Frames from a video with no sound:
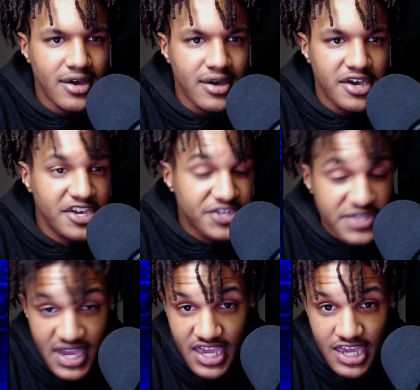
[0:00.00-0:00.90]
his
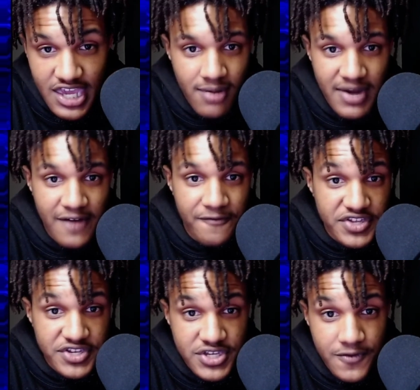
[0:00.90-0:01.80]
name on my
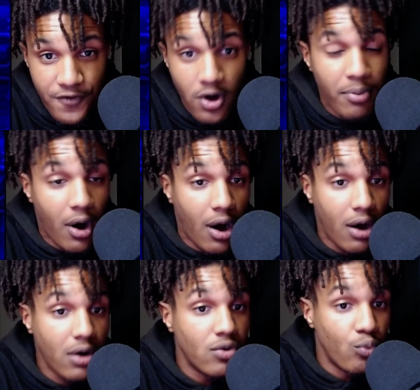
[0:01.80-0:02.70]
fantasy
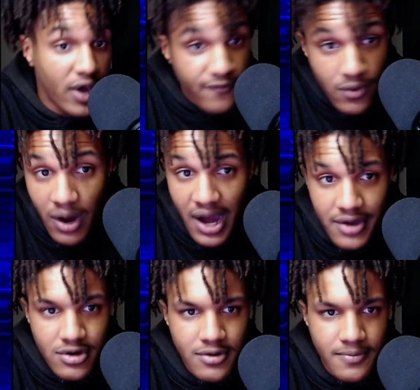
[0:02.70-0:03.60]
football waiver
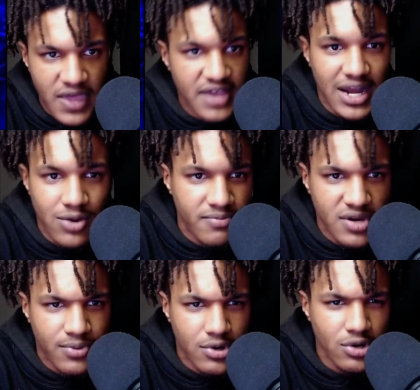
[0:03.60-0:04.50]
wire. And I
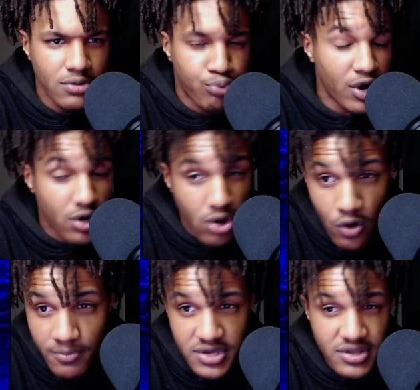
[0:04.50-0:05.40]
remember Brett
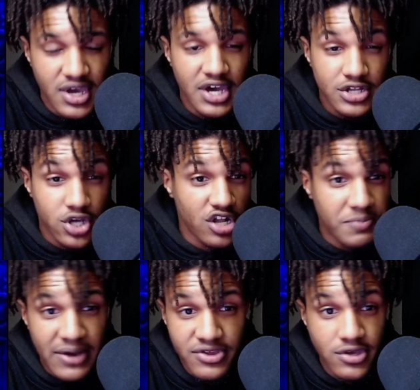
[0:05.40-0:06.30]
Coleman talking
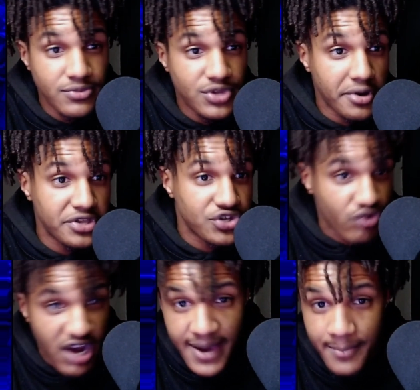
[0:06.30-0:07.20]
about him during the
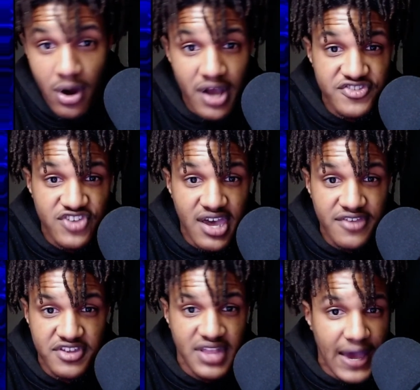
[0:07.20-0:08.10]
draft
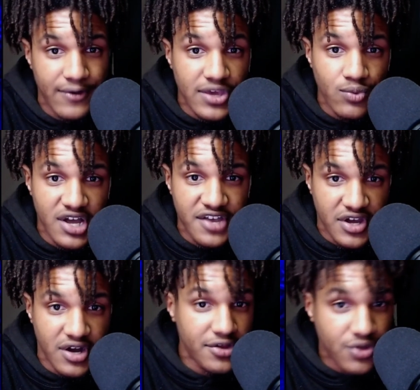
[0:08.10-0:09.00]
process and how he was an
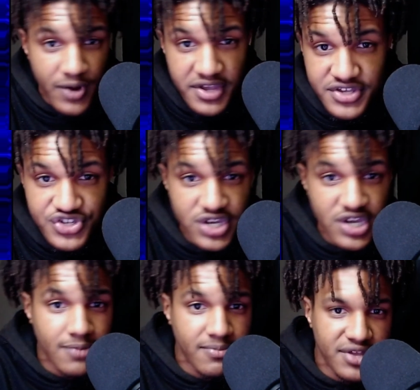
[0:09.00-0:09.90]
underrated
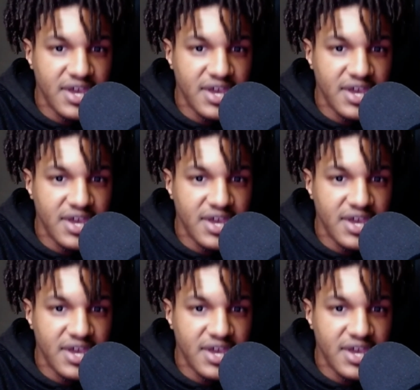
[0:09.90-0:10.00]
gem, and